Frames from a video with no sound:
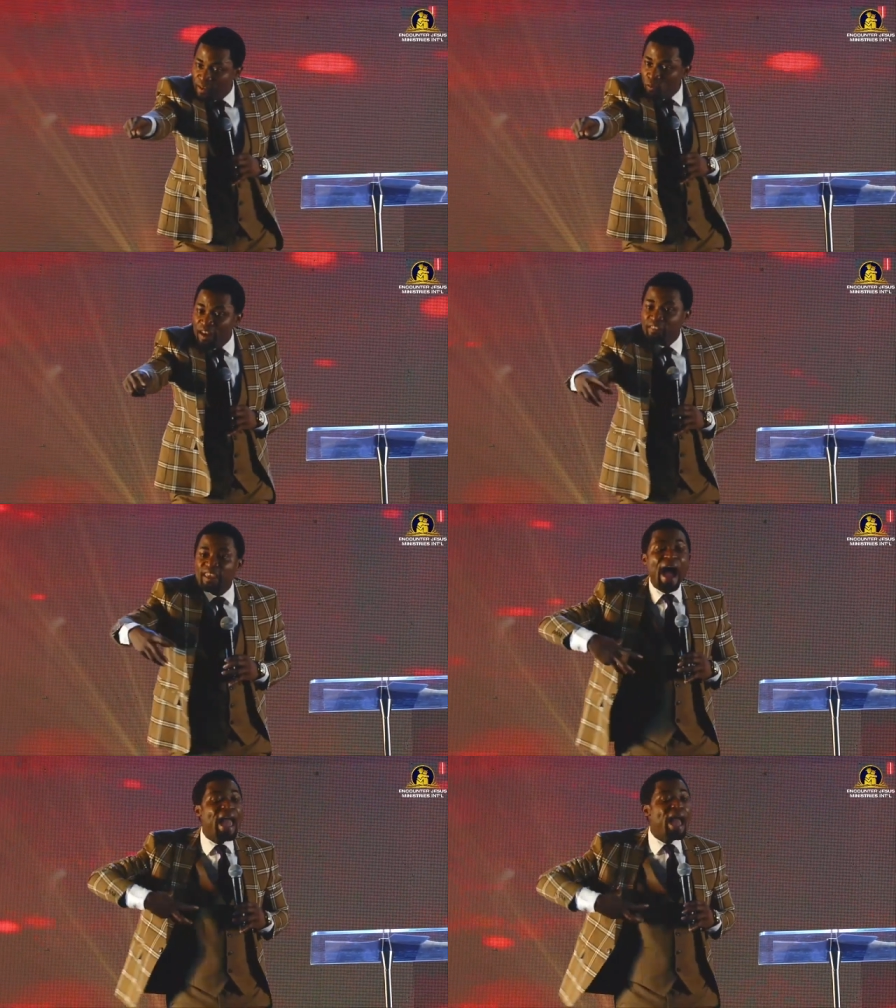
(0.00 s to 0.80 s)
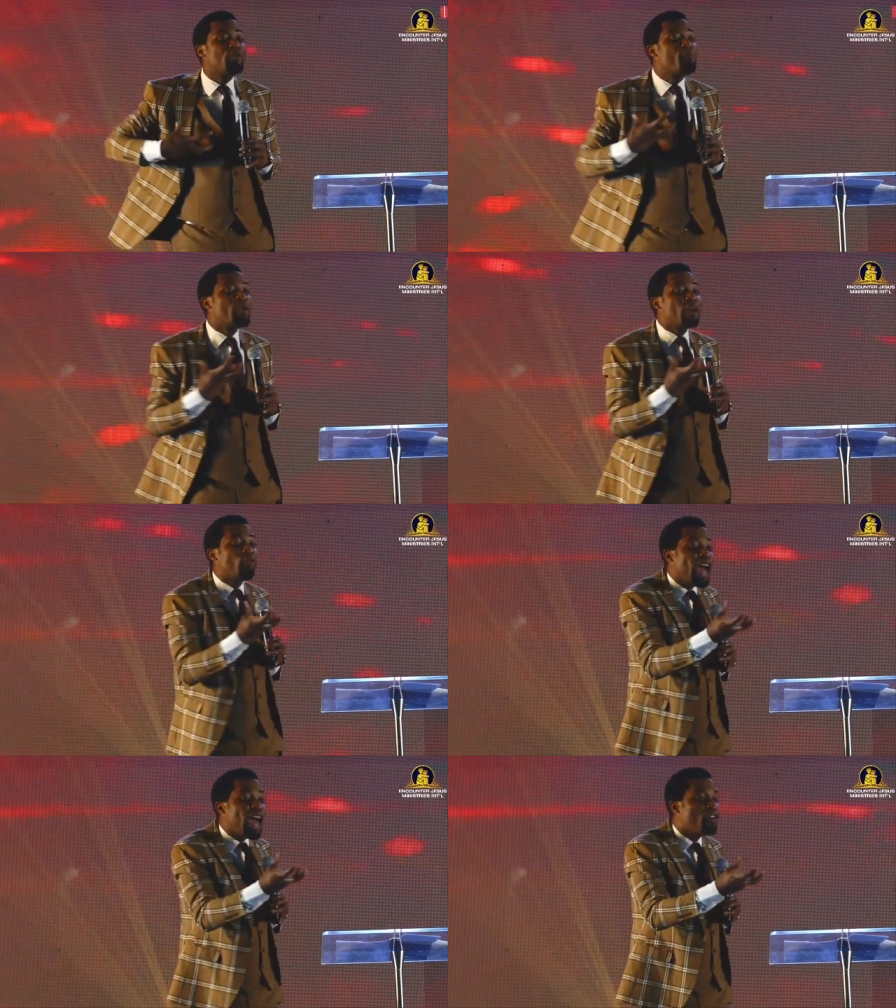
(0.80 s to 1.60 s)
When they say, I am the bread
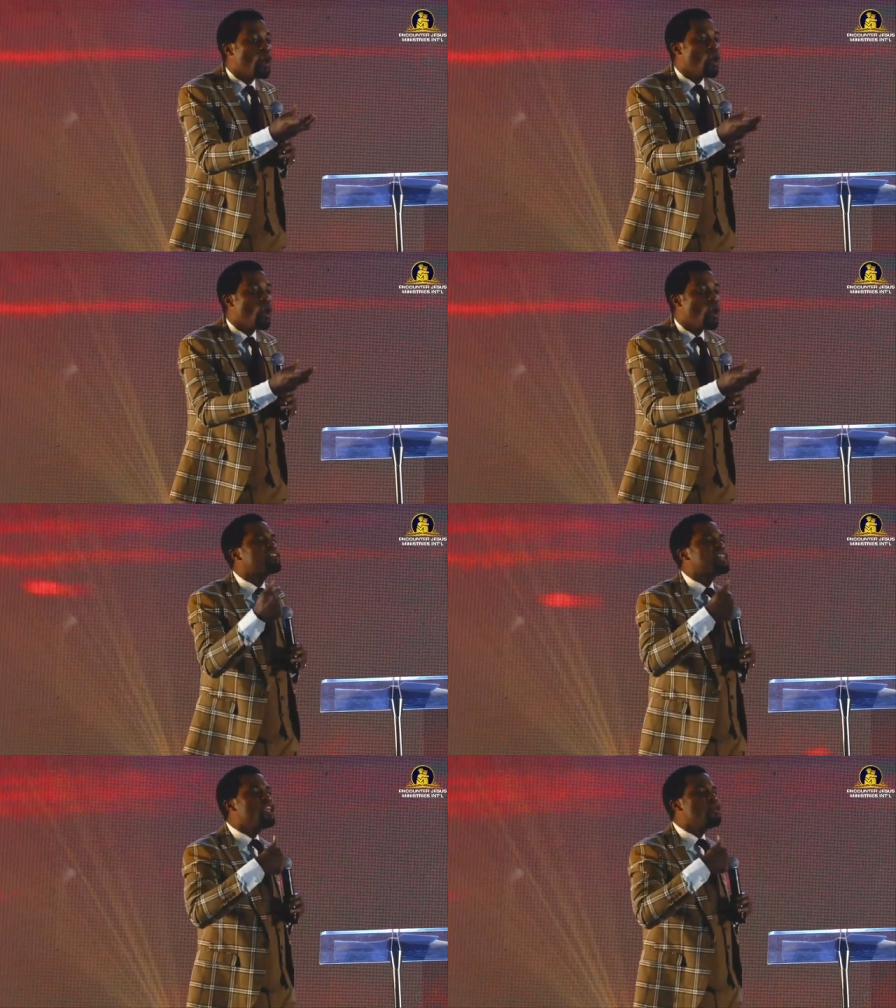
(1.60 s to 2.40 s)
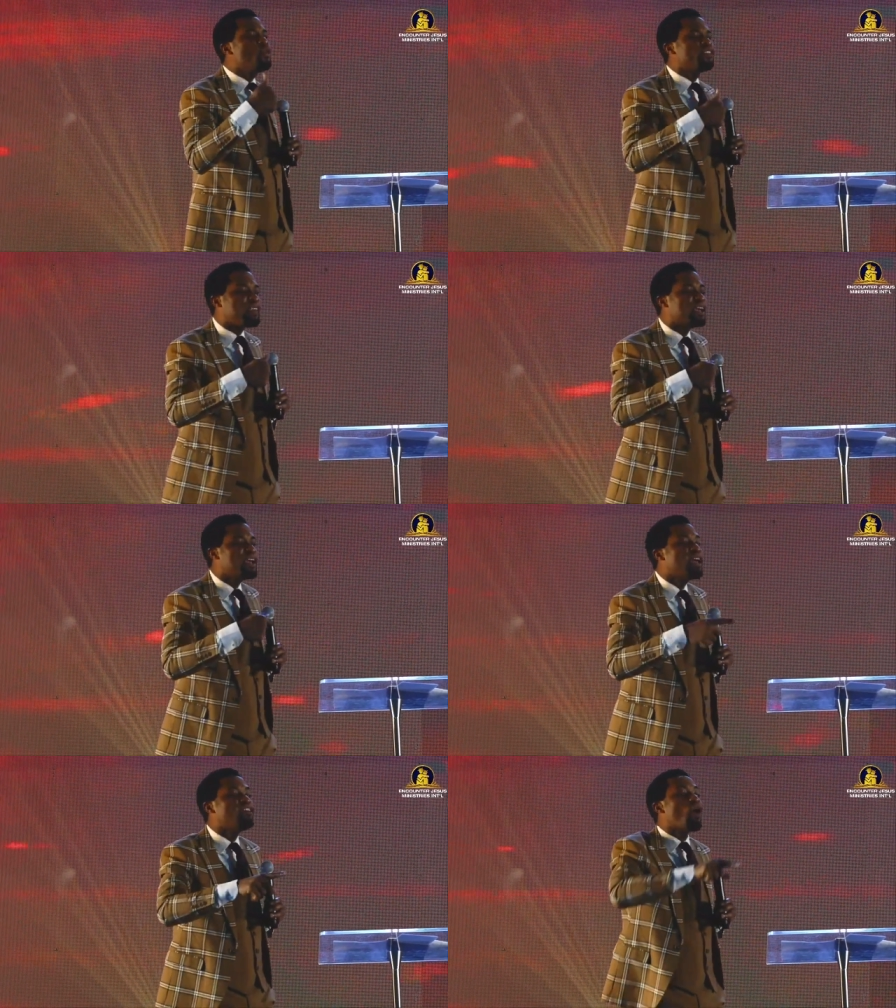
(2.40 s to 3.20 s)
of life, what is telling you is that
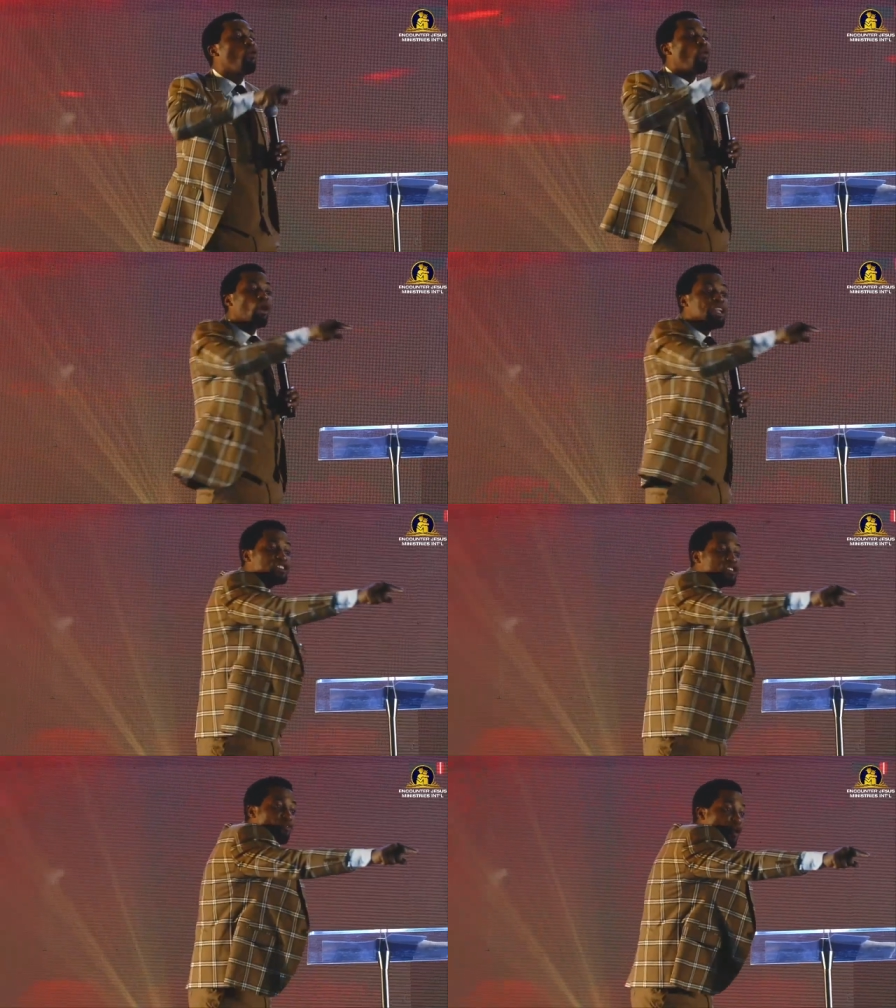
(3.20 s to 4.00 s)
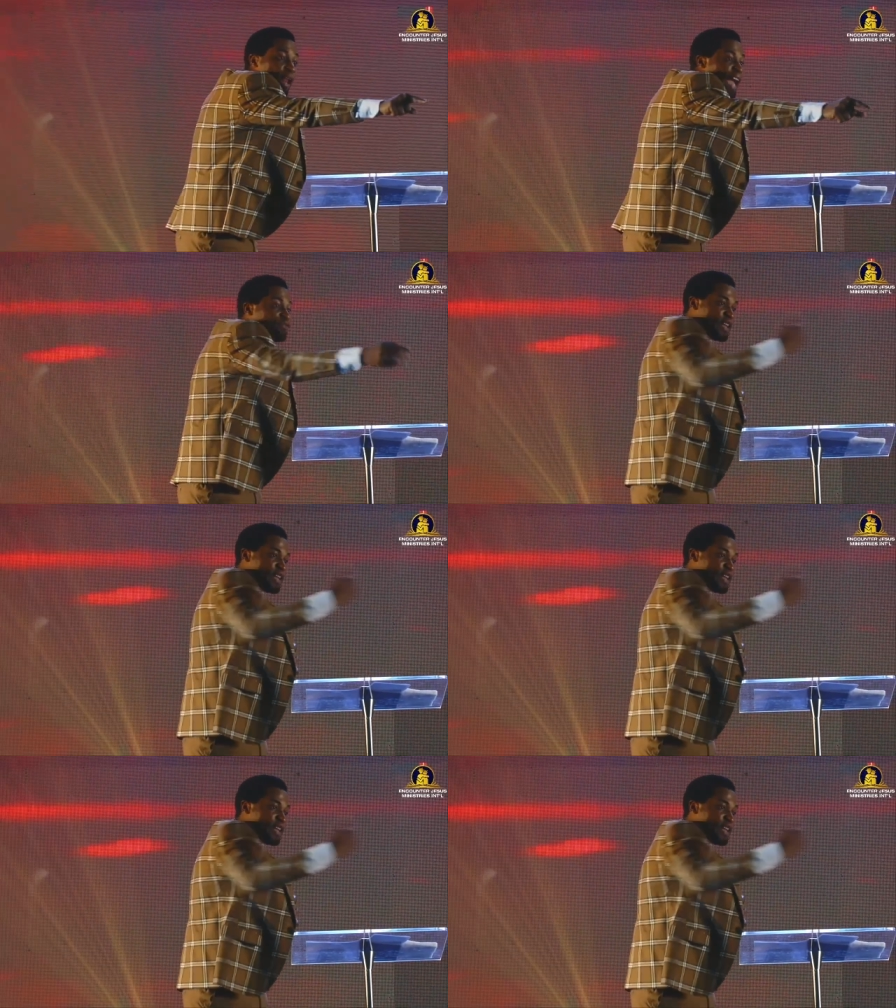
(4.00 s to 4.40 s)
the quality of your life